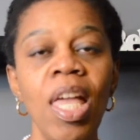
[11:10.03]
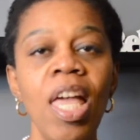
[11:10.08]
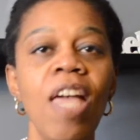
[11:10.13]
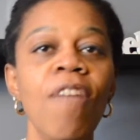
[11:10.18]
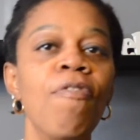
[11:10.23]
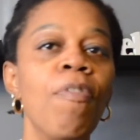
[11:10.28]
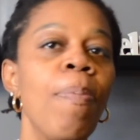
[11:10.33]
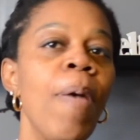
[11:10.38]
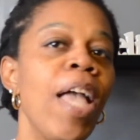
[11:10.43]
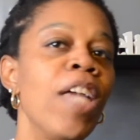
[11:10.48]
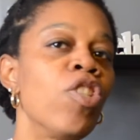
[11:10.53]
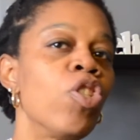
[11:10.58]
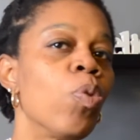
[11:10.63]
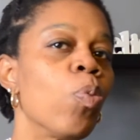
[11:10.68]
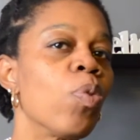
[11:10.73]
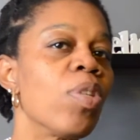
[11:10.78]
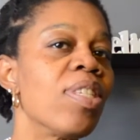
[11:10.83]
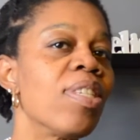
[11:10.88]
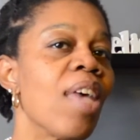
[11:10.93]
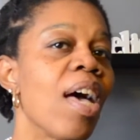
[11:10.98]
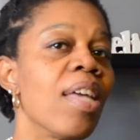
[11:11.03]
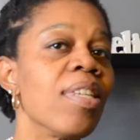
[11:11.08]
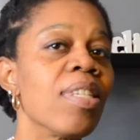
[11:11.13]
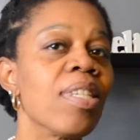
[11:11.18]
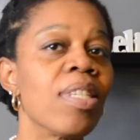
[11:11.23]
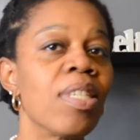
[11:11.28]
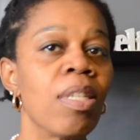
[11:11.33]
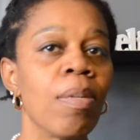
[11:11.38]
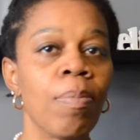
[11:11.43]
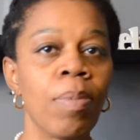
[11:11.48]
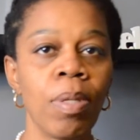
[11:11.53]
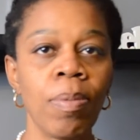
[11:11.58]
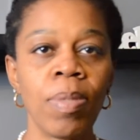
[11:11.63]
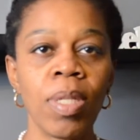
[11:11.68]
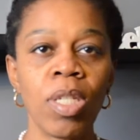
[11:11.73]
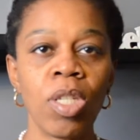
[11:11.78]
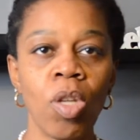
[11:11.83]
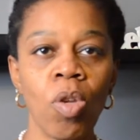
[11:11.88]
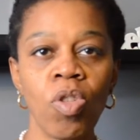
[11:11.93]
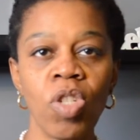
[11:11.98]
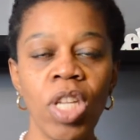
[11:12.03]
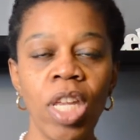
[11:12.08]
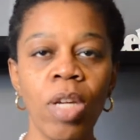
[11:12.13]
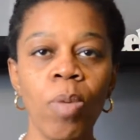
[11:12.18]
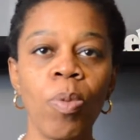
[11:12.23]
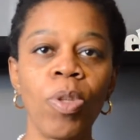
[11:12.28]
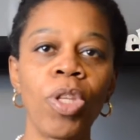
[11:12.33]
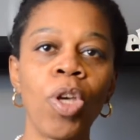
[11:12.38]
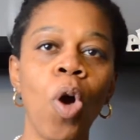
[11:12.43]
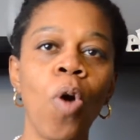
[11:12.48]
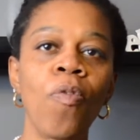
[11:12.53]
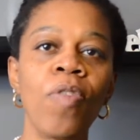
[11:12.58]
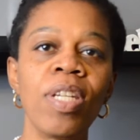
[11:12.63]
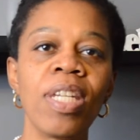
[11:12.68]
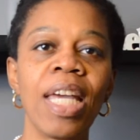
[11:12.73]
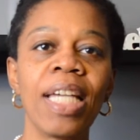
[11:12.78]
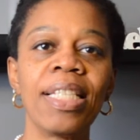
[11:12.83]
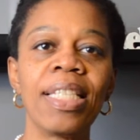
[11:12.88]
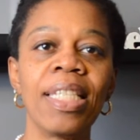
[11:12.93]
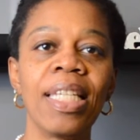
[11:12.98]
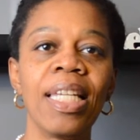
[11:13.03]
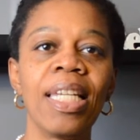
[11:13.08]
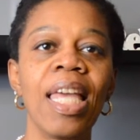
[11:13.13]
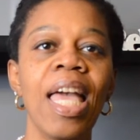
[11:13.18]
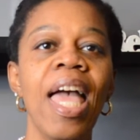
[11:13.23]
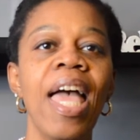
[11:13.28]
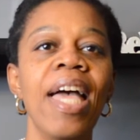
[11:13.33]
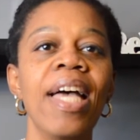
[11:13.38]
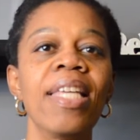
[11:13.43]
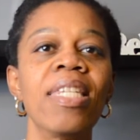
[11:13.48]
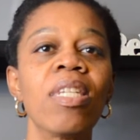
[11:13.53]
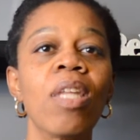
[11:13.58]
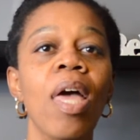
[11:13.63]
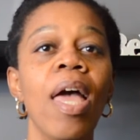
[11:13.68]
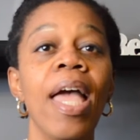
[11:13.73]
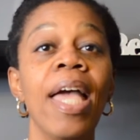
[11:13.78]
If a patient with signs and symptoms associated with COVID-19 has